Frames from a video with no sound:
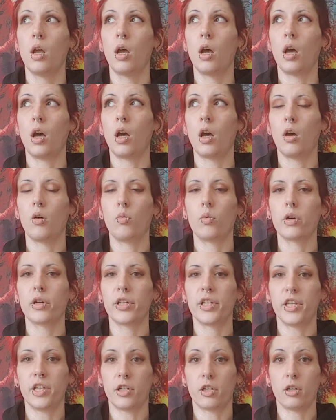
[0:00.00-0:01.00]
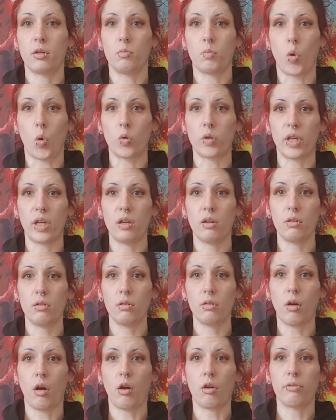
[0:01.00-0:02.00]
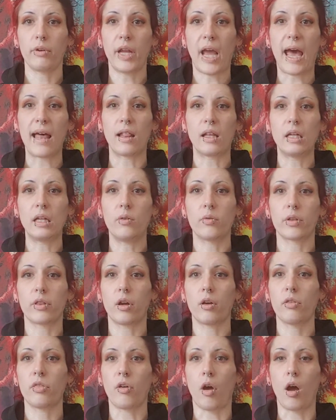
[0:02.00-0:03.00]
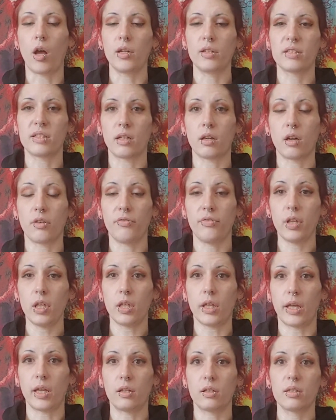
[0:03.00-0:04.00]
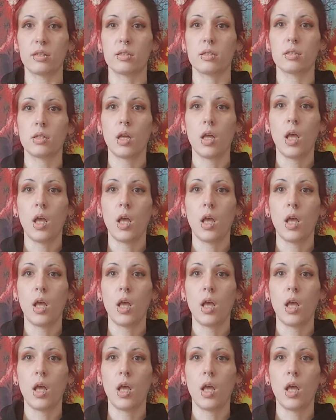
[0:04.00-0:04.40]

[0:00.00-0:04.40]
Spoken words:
We're here molding our reality with our thoughts and our feelings.